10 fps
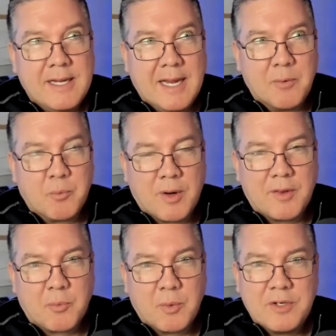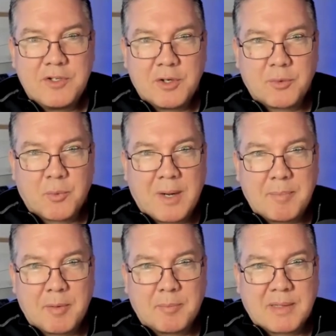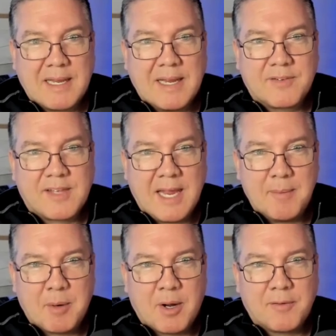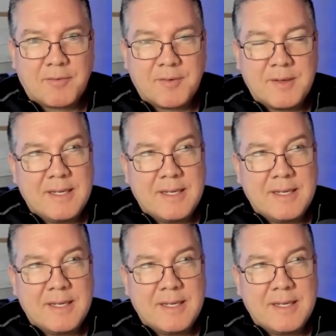and one of the windshield wiper blades came off.